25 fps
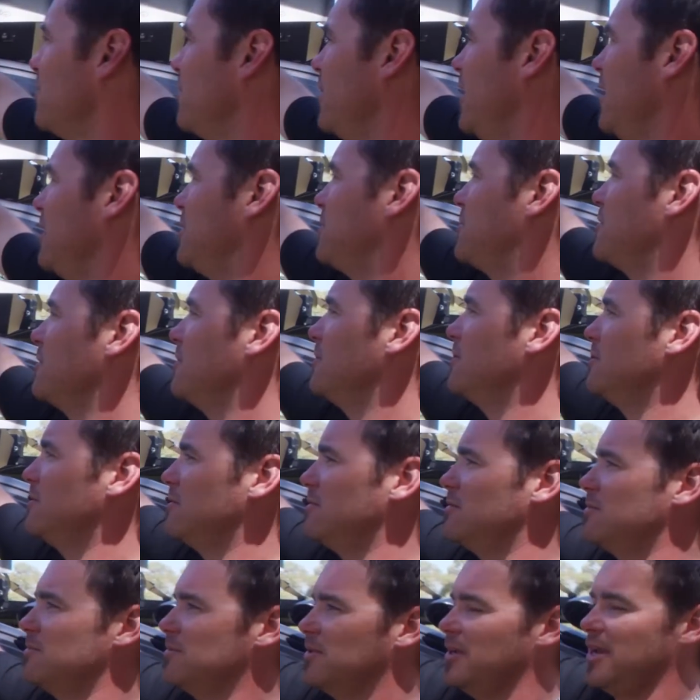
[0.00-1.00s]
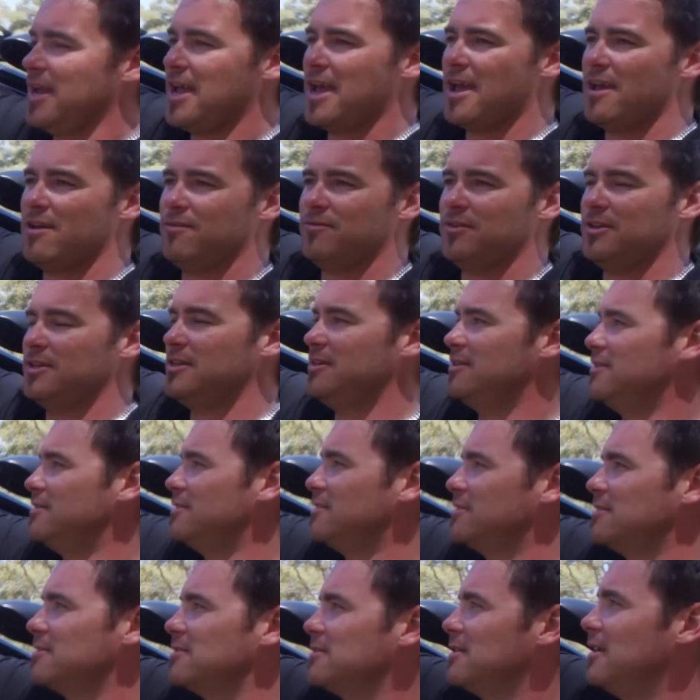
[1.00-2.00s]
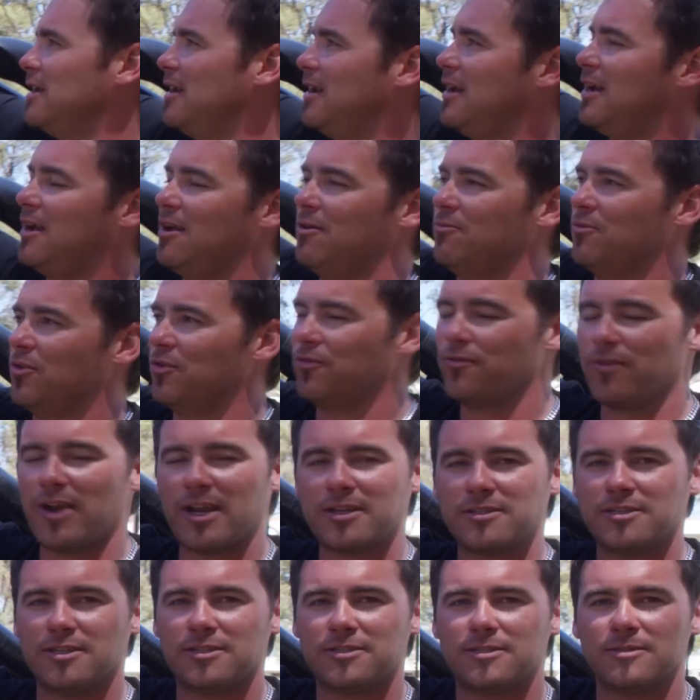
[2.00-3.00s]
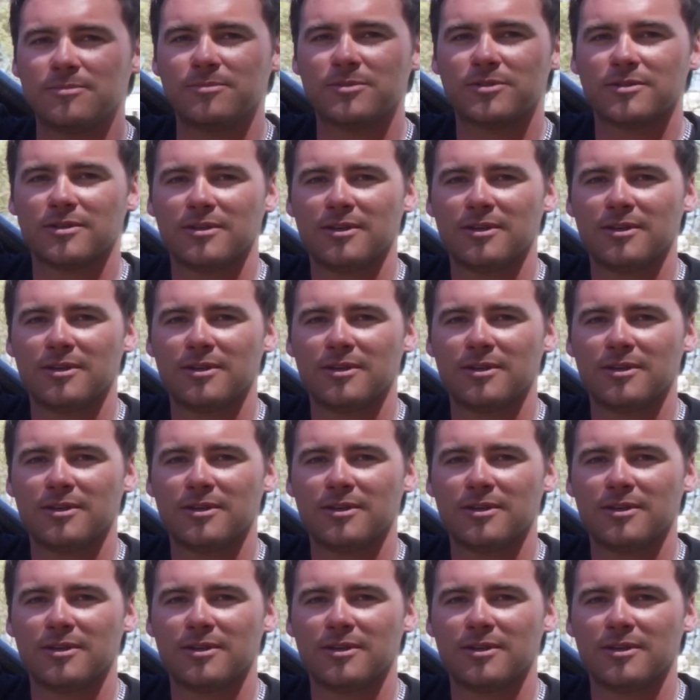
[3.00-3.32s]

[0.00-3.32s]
extras we have is roof rack systems.